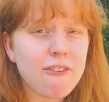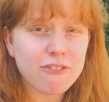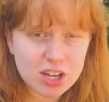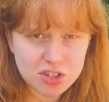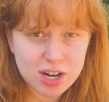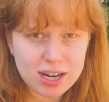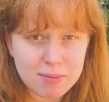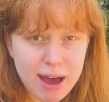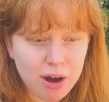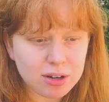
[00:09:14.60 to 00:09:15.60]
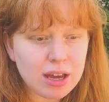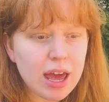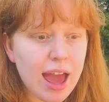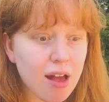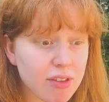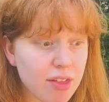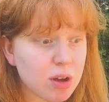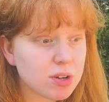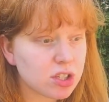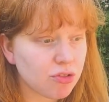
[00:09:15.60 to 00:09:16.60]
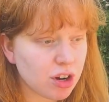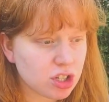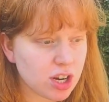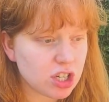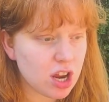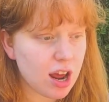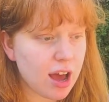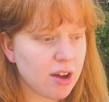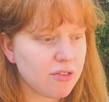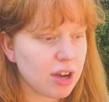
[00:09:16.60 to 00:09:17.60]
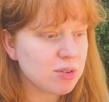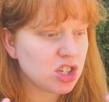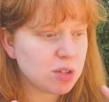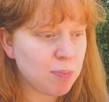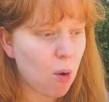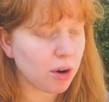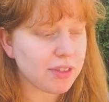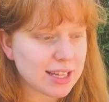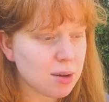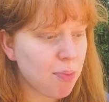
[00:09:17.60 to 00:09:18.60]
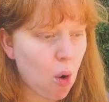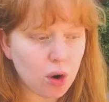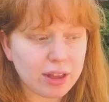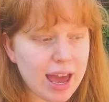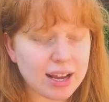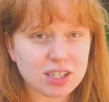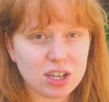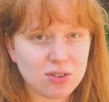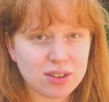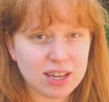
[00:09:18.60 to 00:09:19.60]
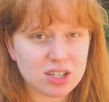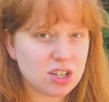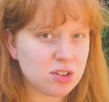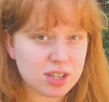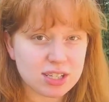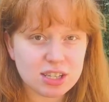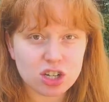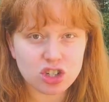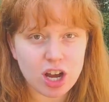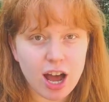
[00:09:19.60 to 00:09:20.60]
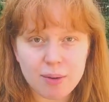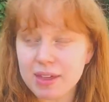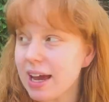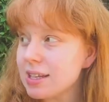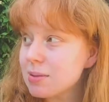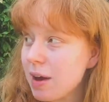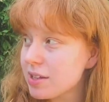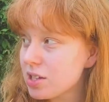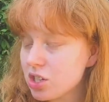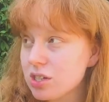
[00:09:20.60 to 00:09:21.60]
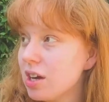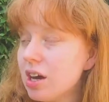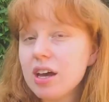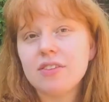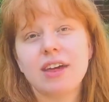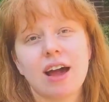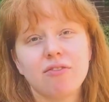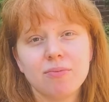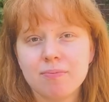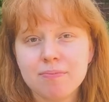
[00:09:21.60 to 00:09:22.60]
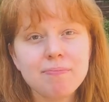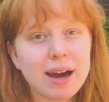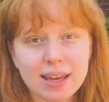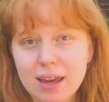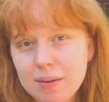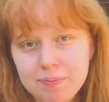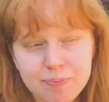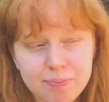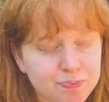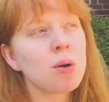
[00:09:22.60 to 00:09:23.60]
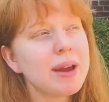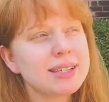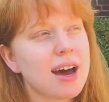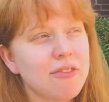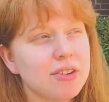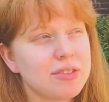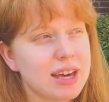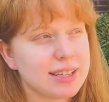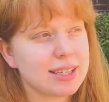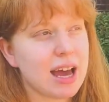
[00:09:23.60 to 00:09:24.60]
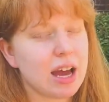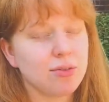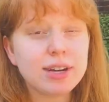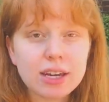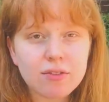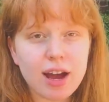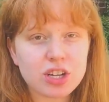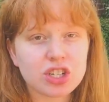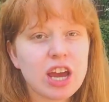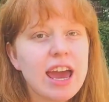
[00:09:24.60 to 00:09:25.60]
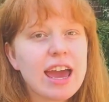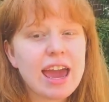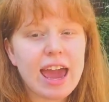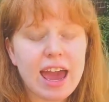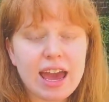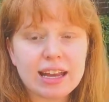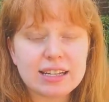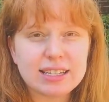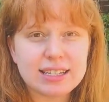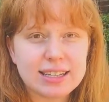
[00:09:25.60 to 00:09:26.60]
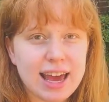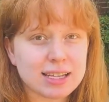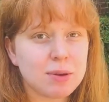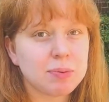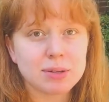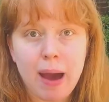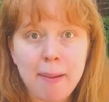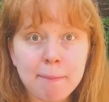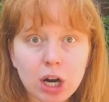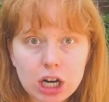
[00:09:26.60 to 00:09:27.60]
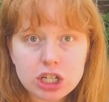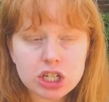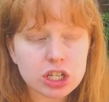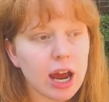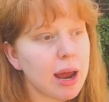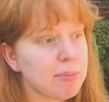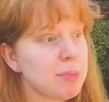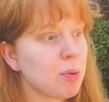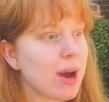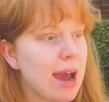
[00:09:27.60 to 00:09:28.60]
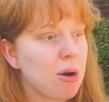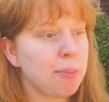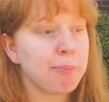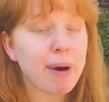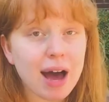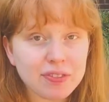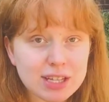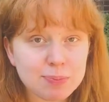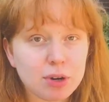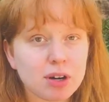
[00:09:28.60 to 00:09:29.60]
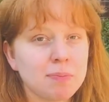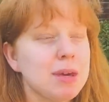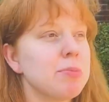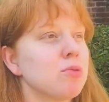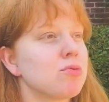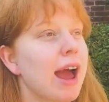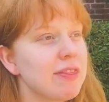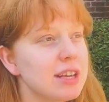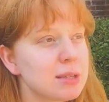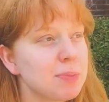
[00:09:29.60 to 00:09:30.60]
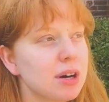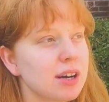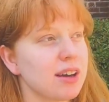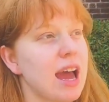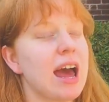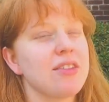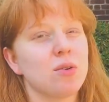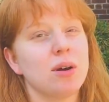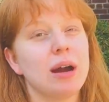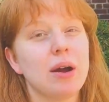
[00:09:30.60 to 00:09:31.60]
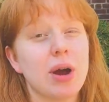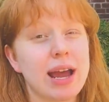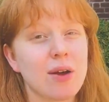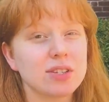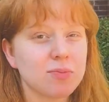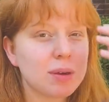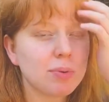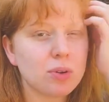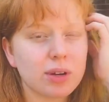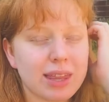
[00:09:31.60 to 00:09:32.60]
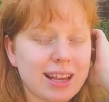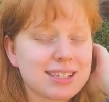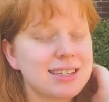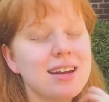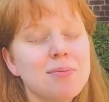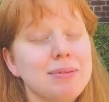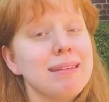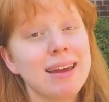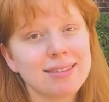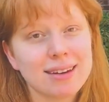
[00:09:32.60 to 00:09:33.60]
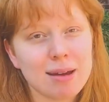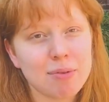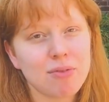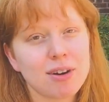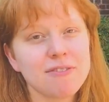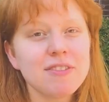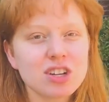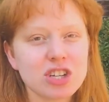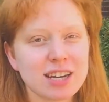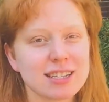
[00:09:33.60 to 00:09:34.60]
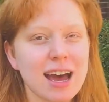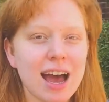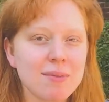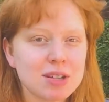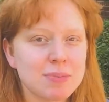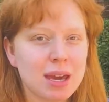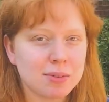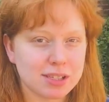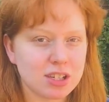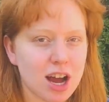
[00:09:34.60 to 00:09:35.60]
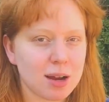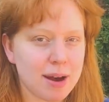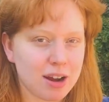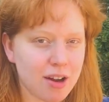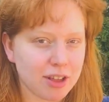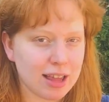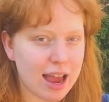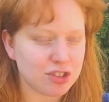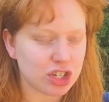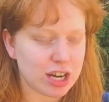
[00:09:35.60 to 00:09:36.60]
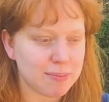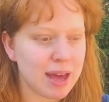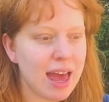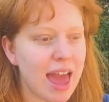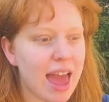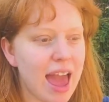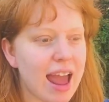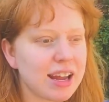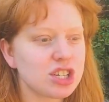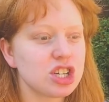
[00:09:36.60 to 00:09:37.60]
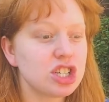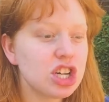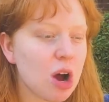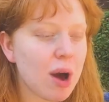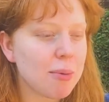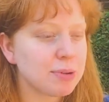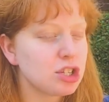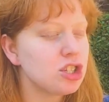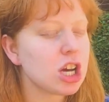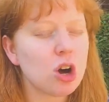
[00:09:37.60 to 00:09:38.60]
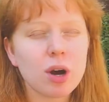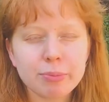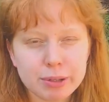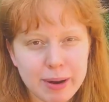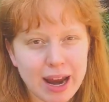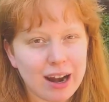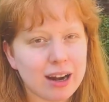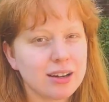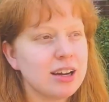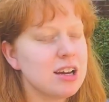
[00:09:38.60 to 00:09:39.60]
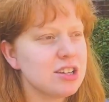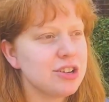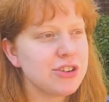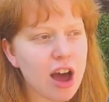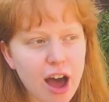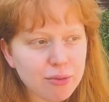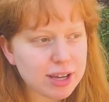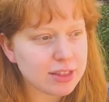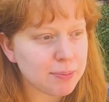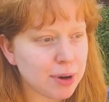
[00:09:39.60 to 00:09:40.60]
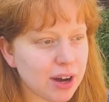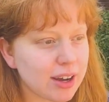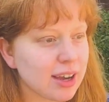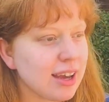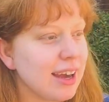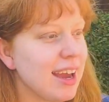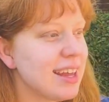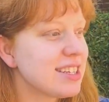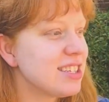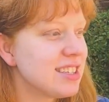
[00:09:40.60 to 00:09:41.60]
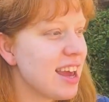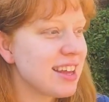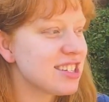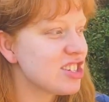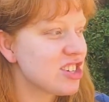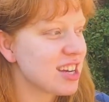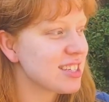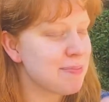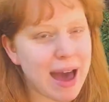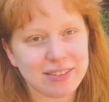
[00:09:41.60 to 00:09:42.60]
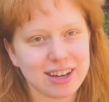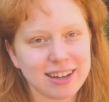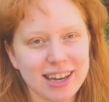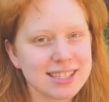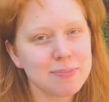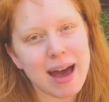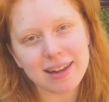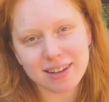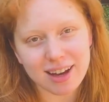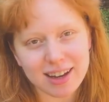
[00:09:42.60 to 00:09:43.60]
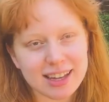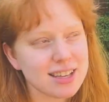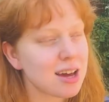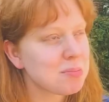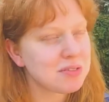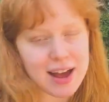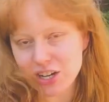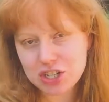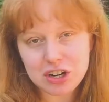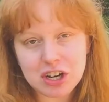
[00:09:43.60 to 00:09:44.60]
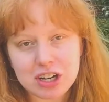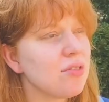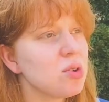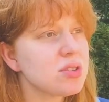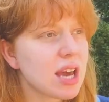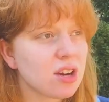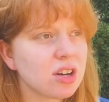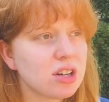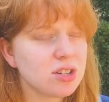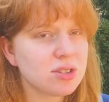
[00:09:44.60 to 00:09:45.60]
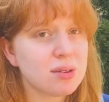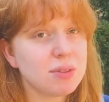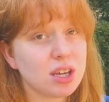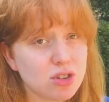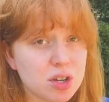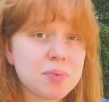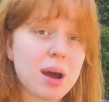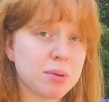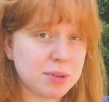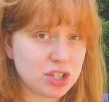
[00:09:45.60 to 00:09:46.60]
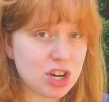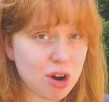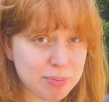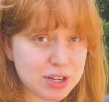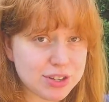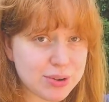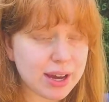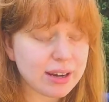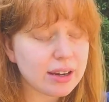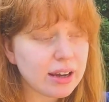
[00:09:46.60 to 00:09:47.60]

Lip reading: frustrated about. And then there was the frustration of, it was just poor, that's a poorly executed thing to do. This is their job. They get sponsors, they have money based off of this reading rush, and they asked people to buy merch. People went out and bought this book. People read this book. There were accounts of people who had like stayed up late the night before to finish it in time to be able to talk about it on the live stream. And to show up so unprepared, to not read the book, it's just a bad look. It's a bad look. It's unprofessional. If you say you're gonna do something, you should probably show up and do it.